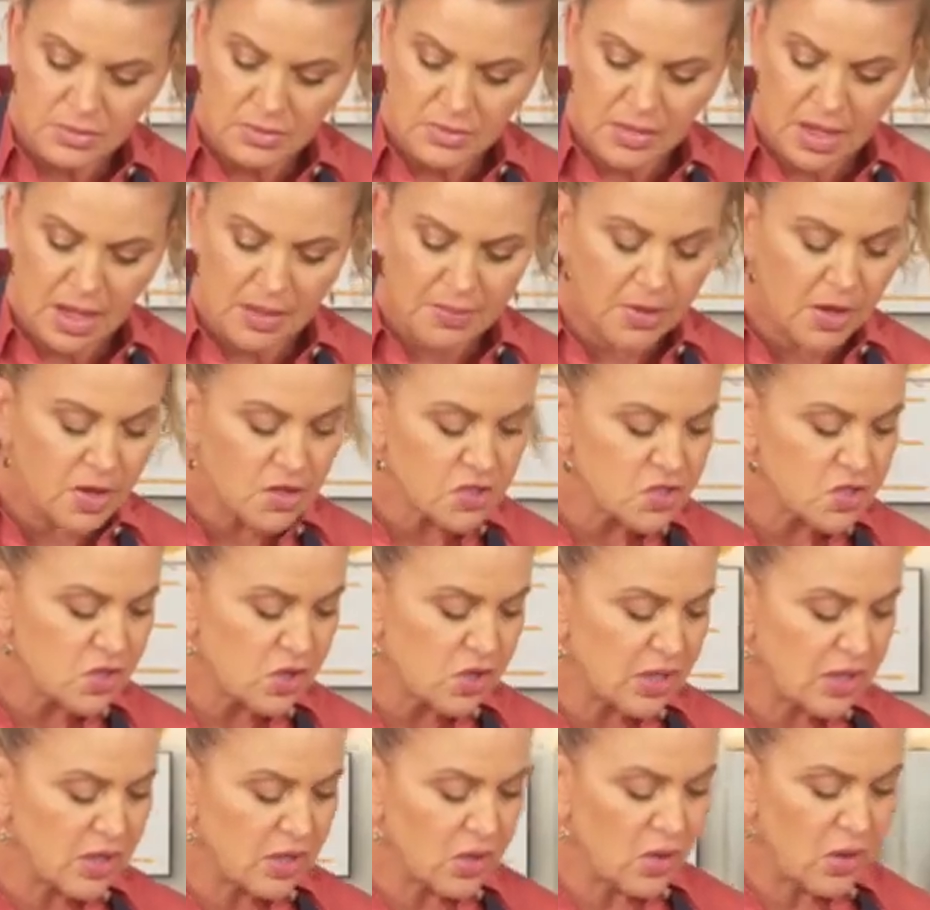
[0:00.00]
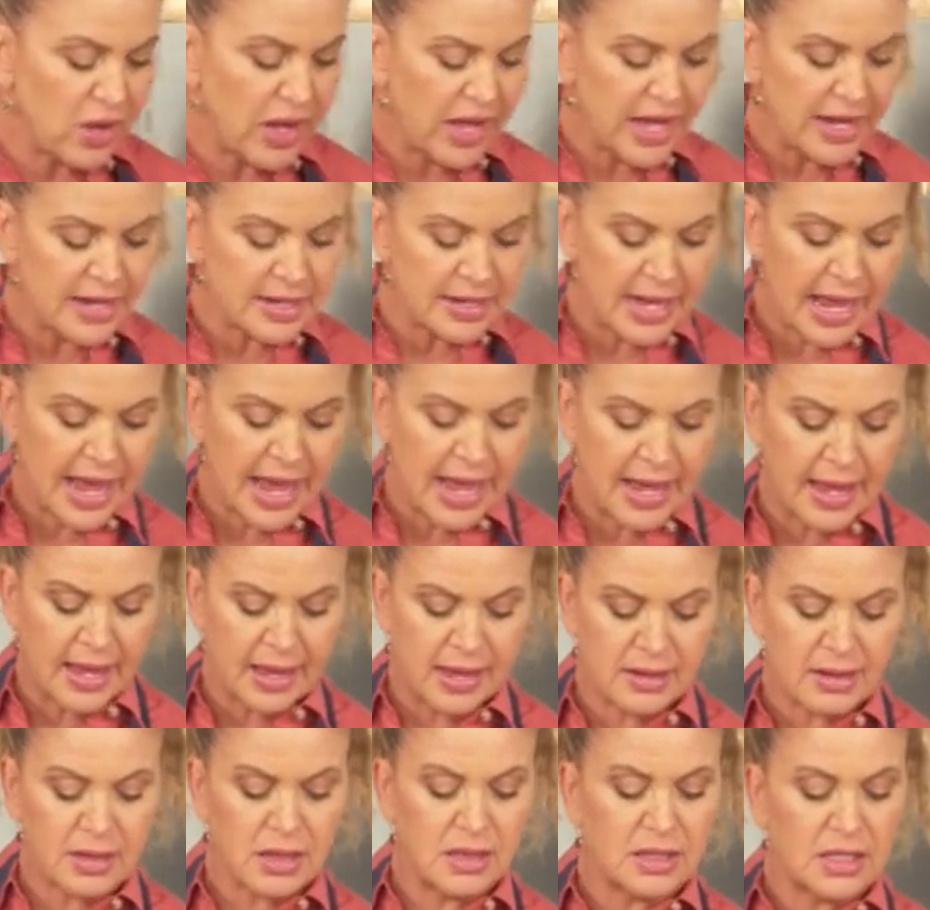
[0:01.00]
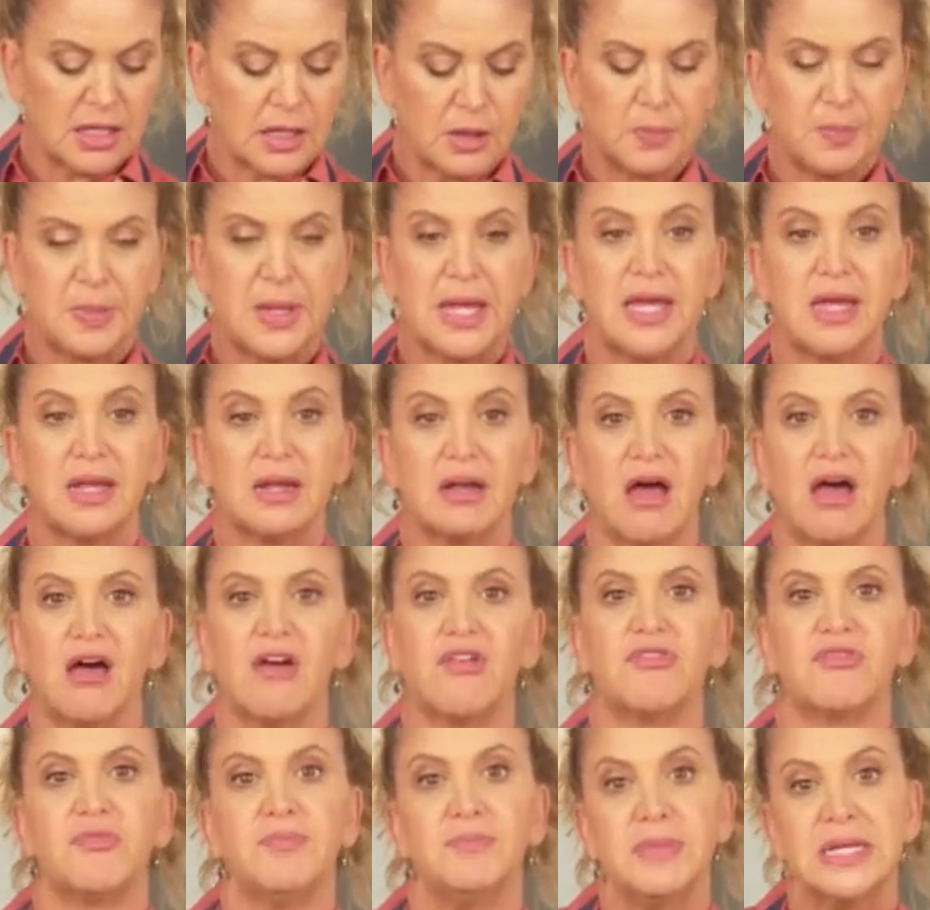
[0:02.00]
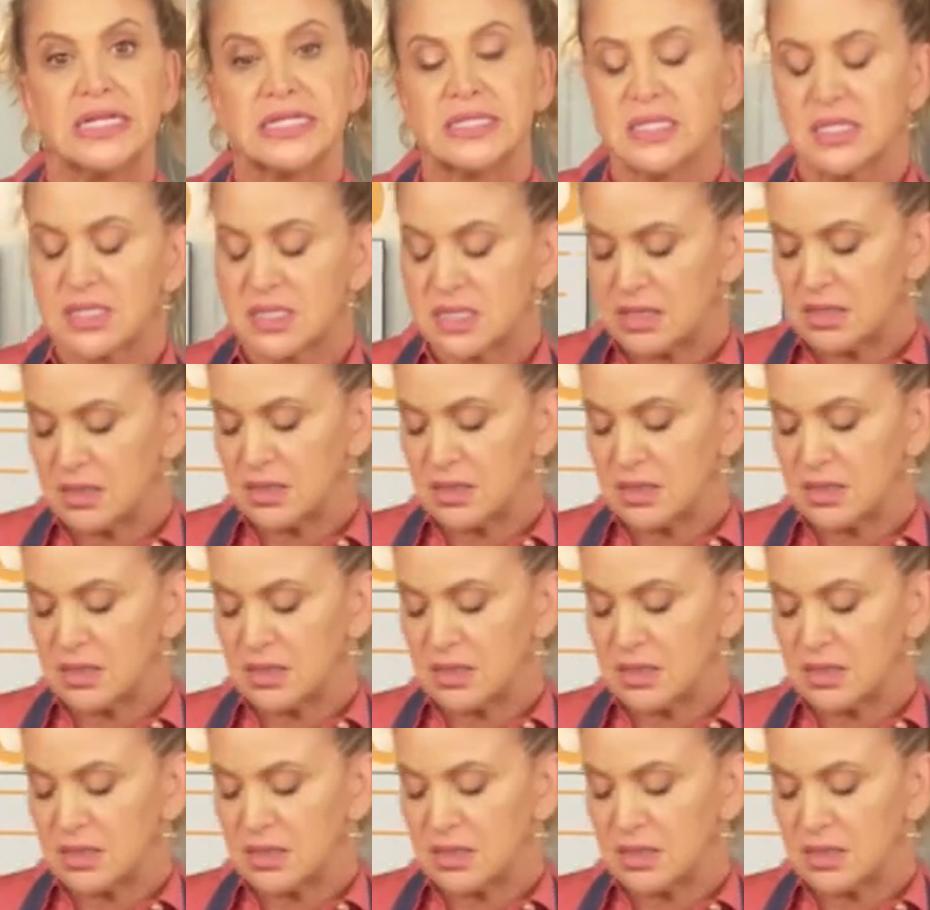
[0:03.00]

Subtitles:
I'm also going to go ahead and add a little bit of minced